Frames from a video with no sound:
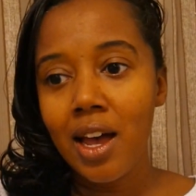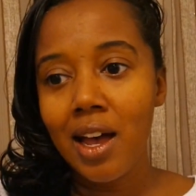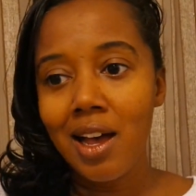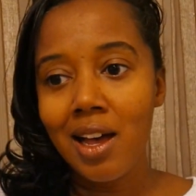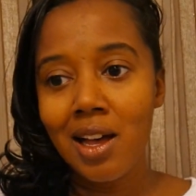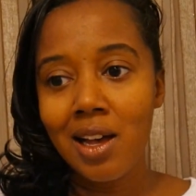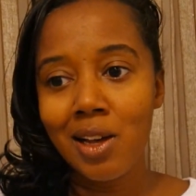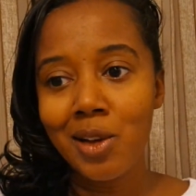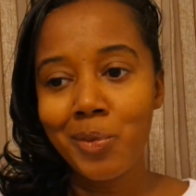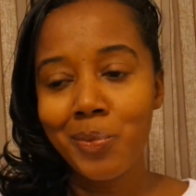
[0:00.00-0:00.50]

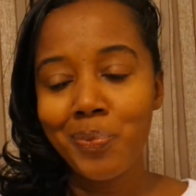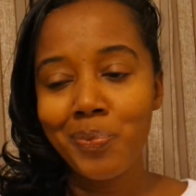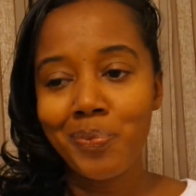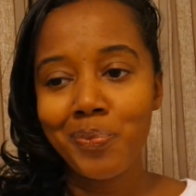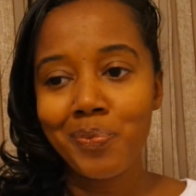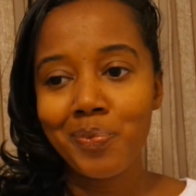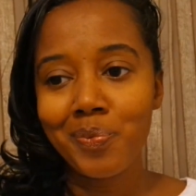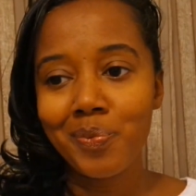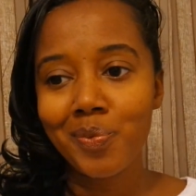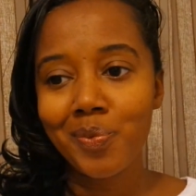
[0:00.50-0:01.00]

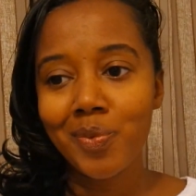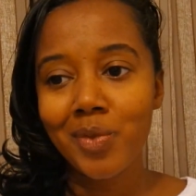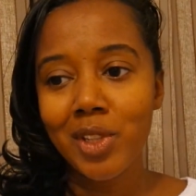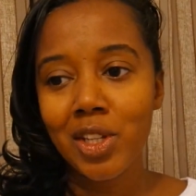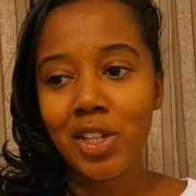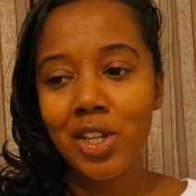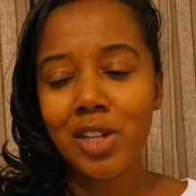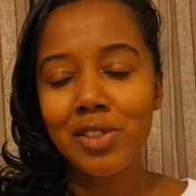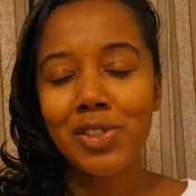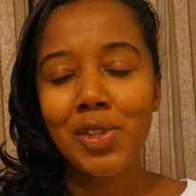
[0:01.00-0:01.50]

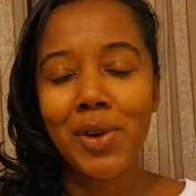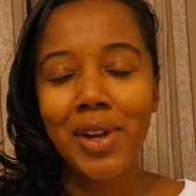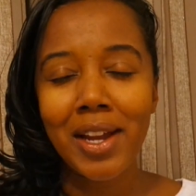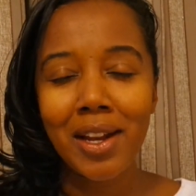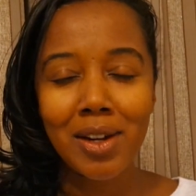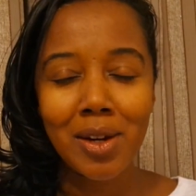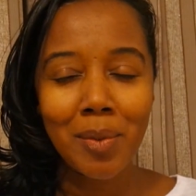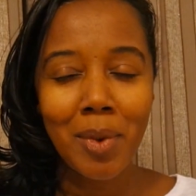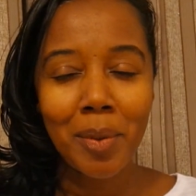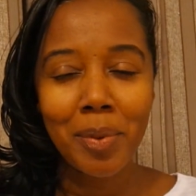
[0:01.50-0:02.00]
So
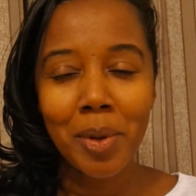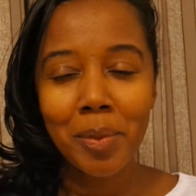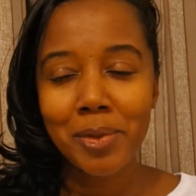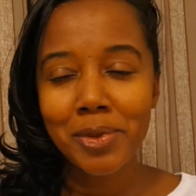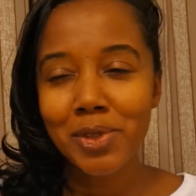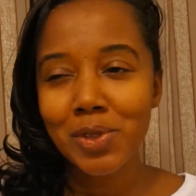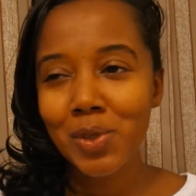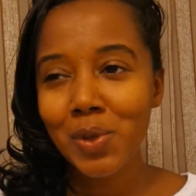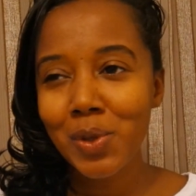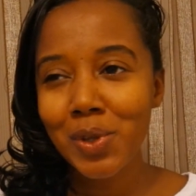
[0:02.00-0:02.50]
hearing about
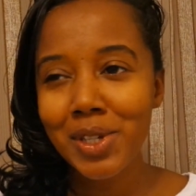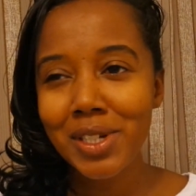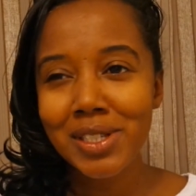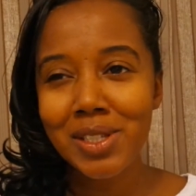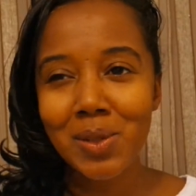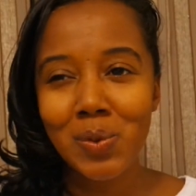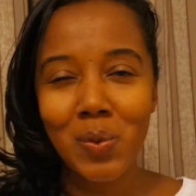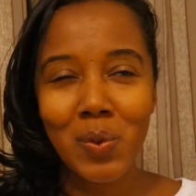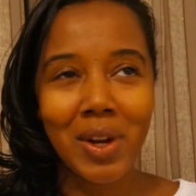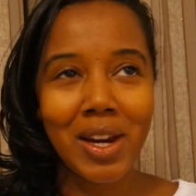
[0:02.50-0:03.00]
people's
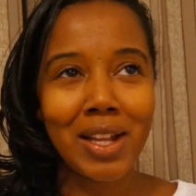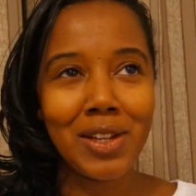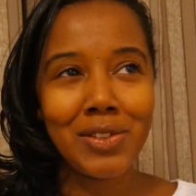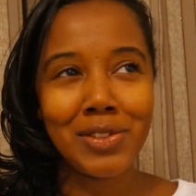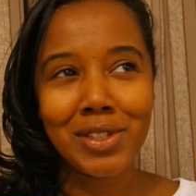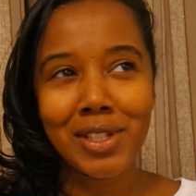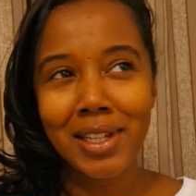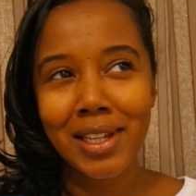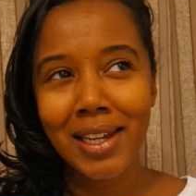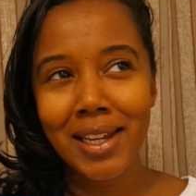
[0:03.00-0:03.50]
stories and the way they
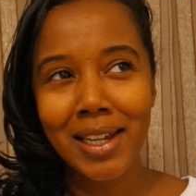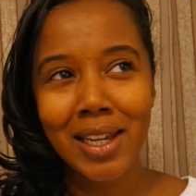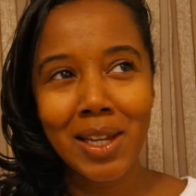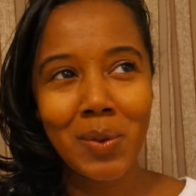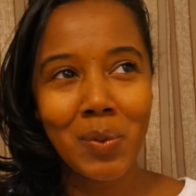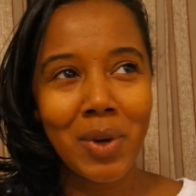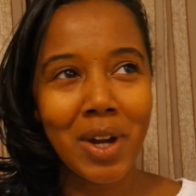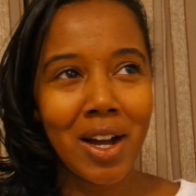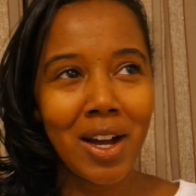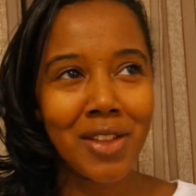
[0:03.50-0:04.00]
used to kick
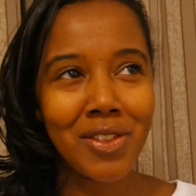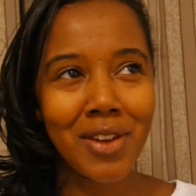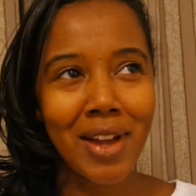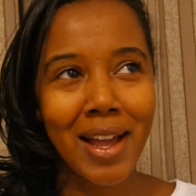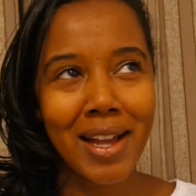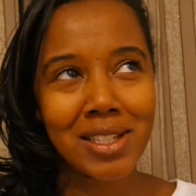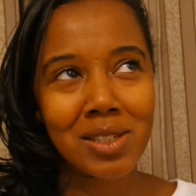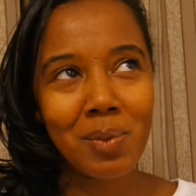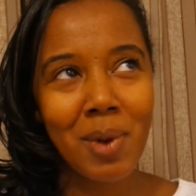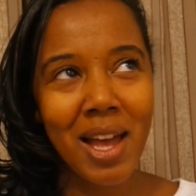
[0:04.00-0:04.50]
it with other
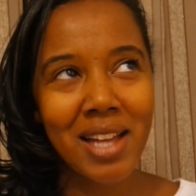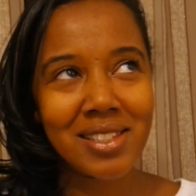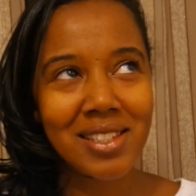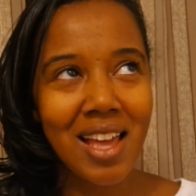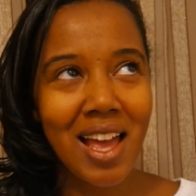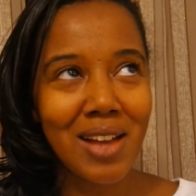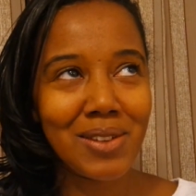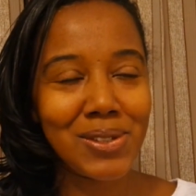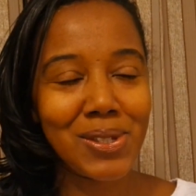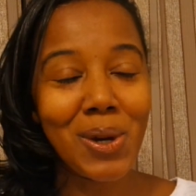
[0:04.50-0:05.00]
expats
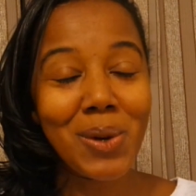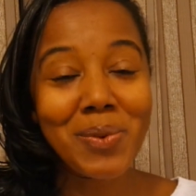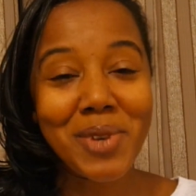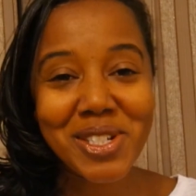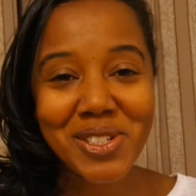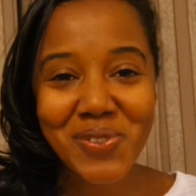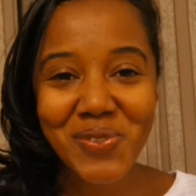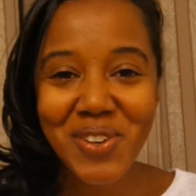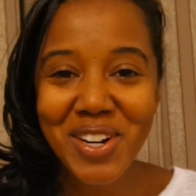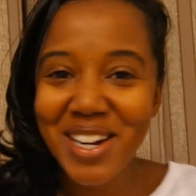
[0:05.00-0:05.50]
and have so
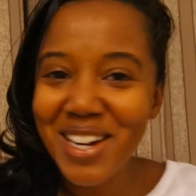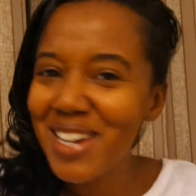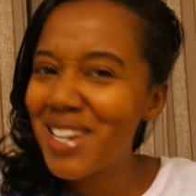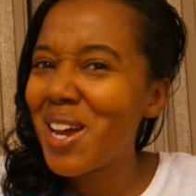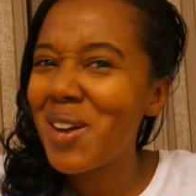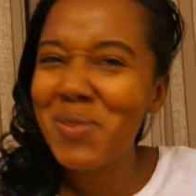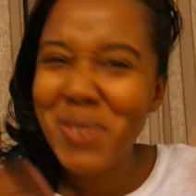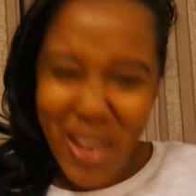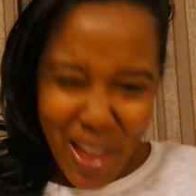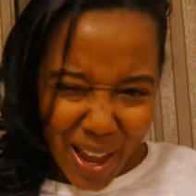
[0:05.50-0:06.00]
much fun,
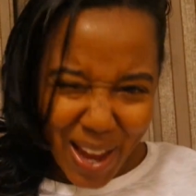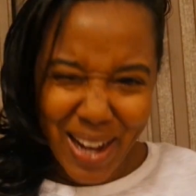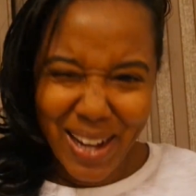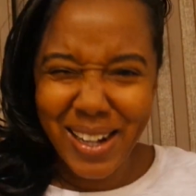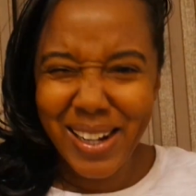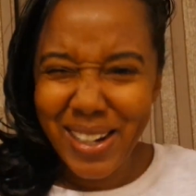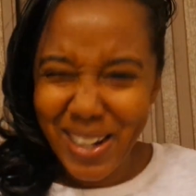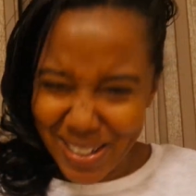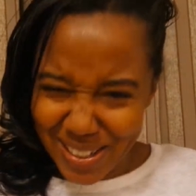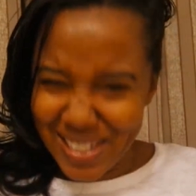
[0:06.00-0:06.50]
I'm
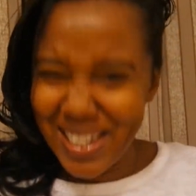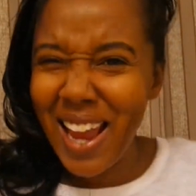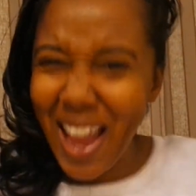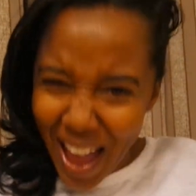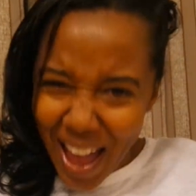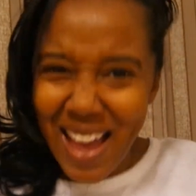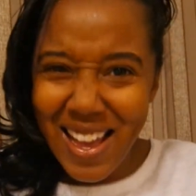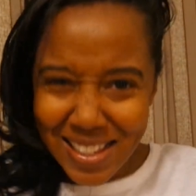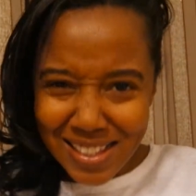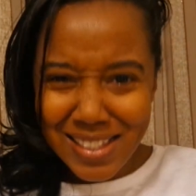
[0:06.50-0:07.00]
like,
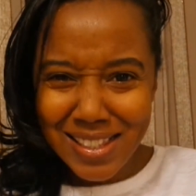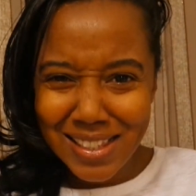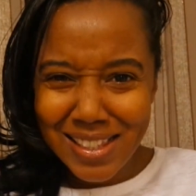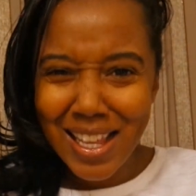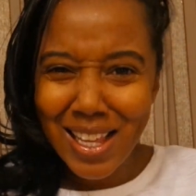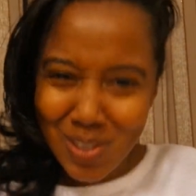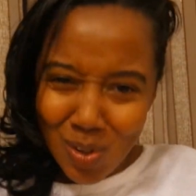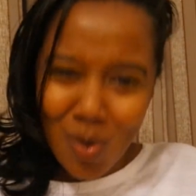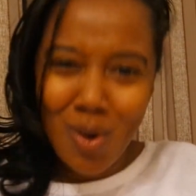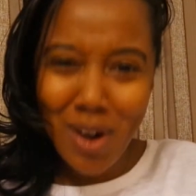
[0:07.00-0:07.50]
yes,
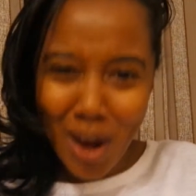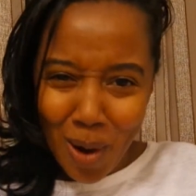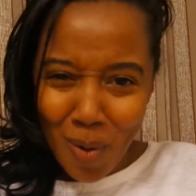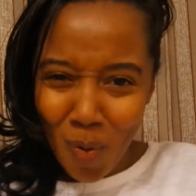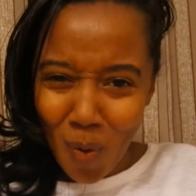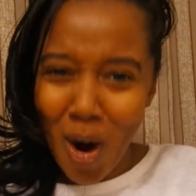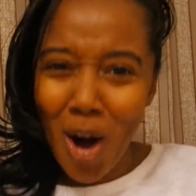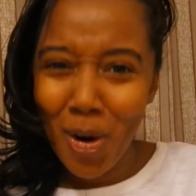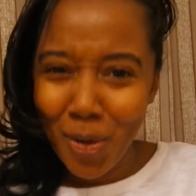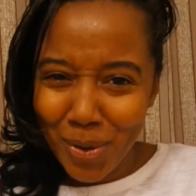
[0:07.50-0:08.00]
that's what I
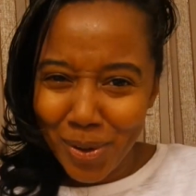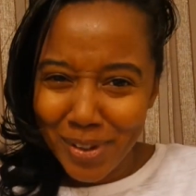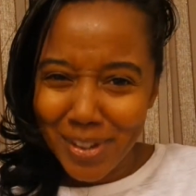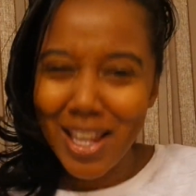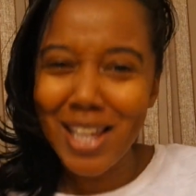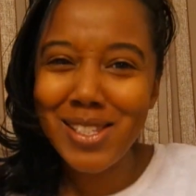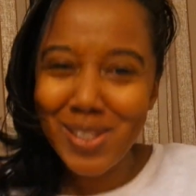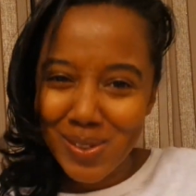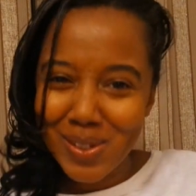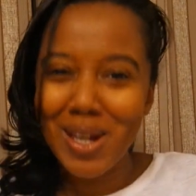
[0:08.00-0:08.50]
want.
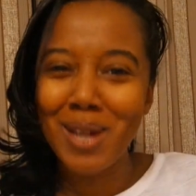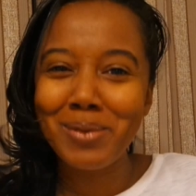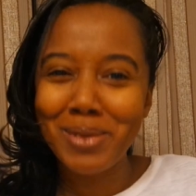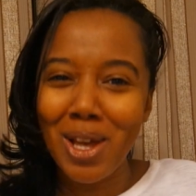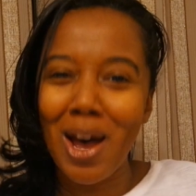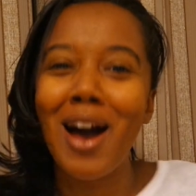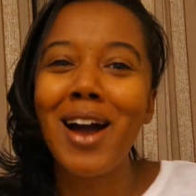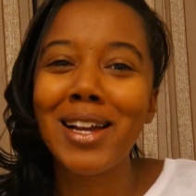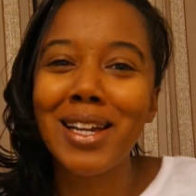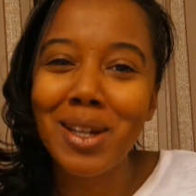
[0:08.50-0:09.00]
That's what I'm
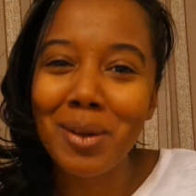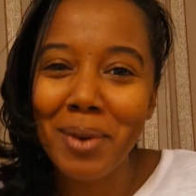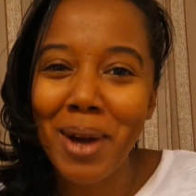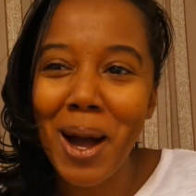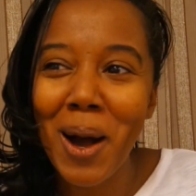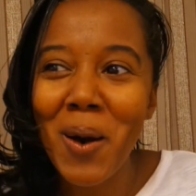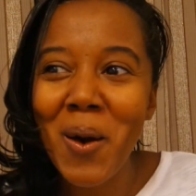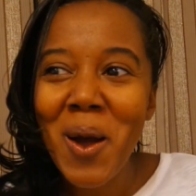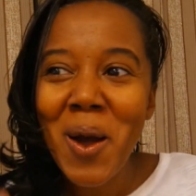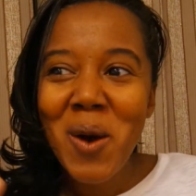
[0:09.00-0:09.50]
talking
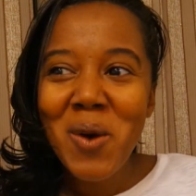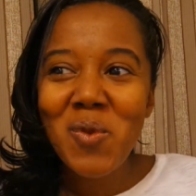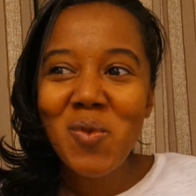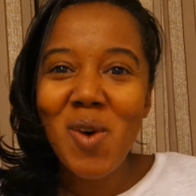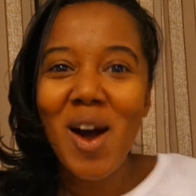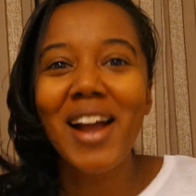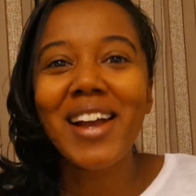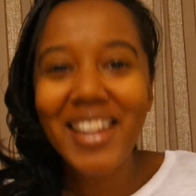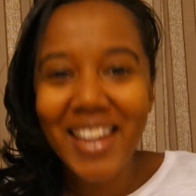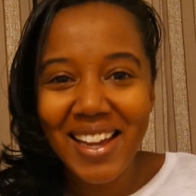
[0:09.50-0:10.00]
about.
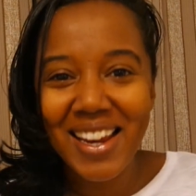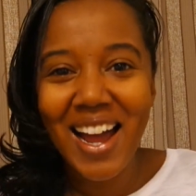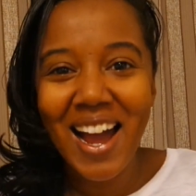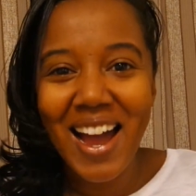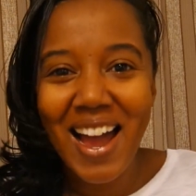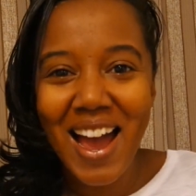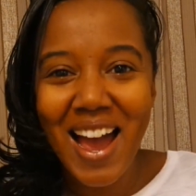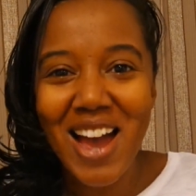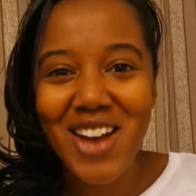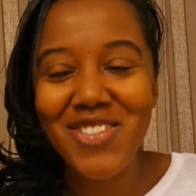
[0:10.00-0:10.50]
Why can't
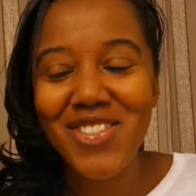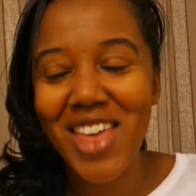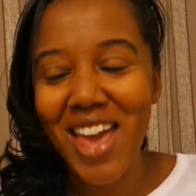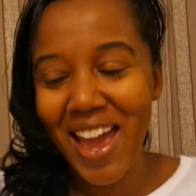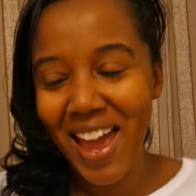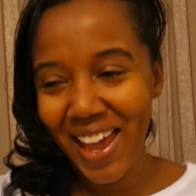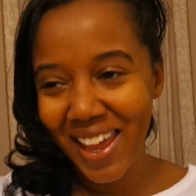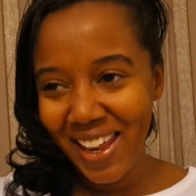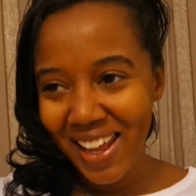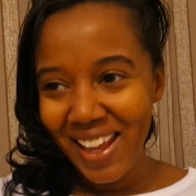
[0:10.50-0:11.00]
I have
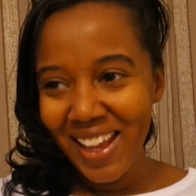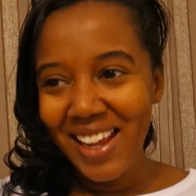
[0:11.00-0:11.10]
that?